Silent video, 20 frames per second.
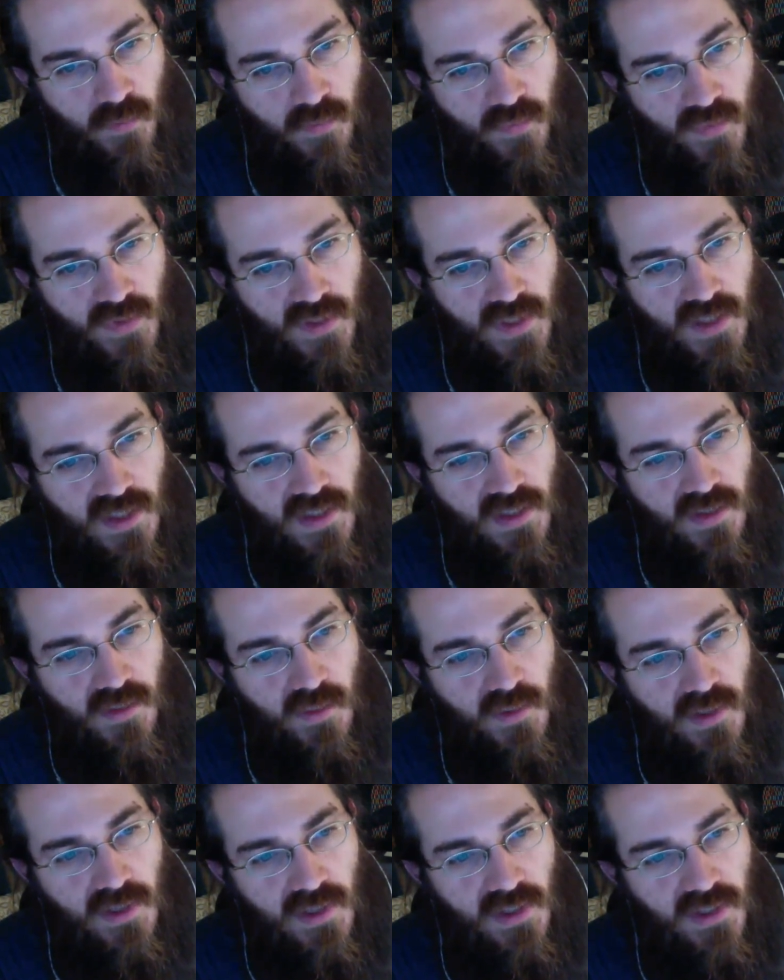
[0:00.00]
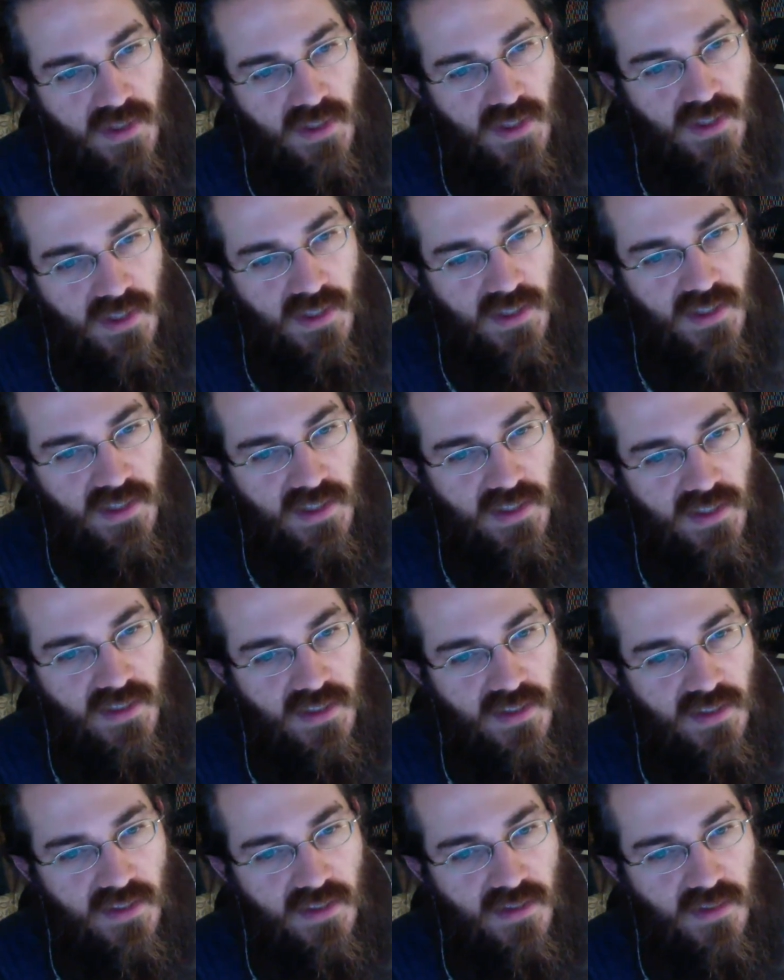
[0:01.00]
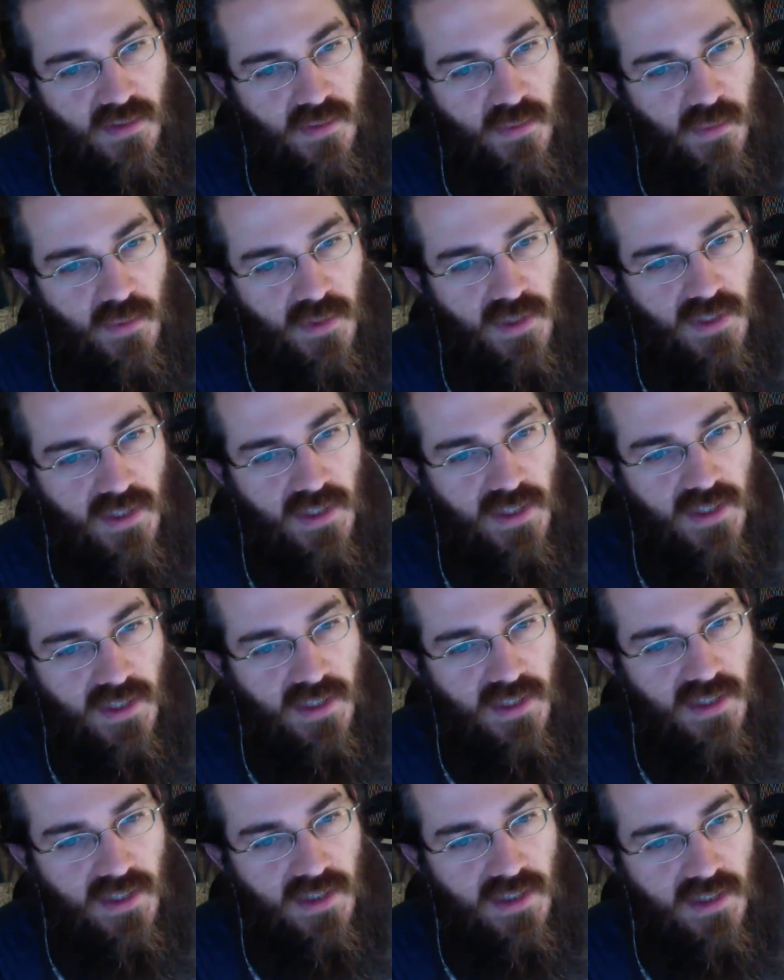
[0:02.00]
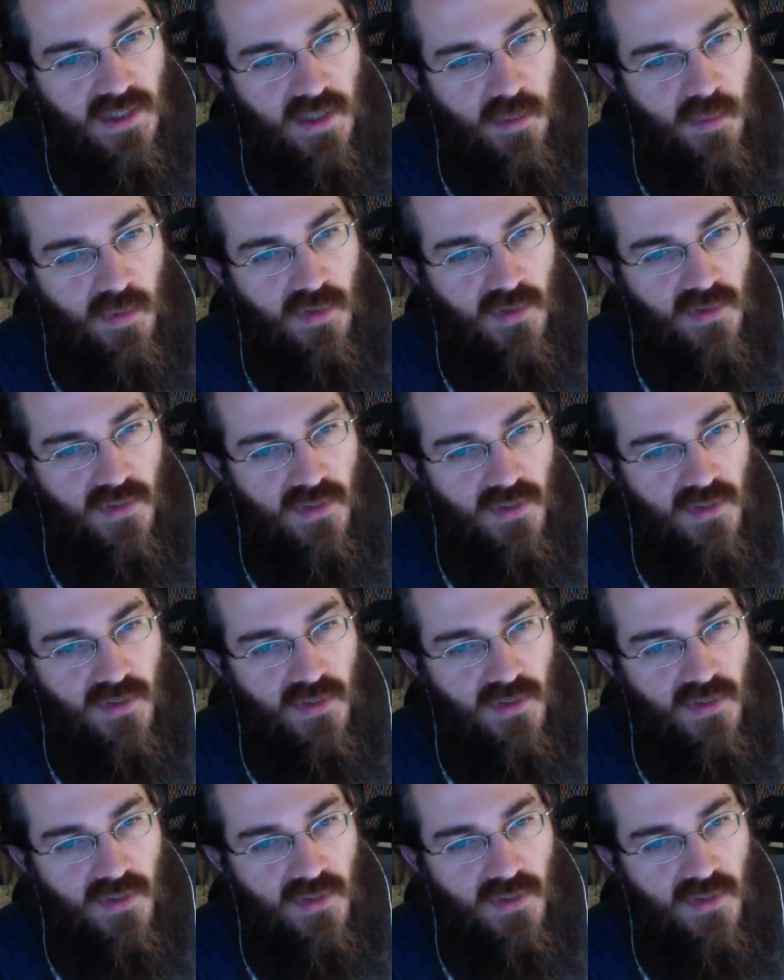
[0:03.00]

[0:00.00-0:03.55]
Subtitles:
Cool. Well, I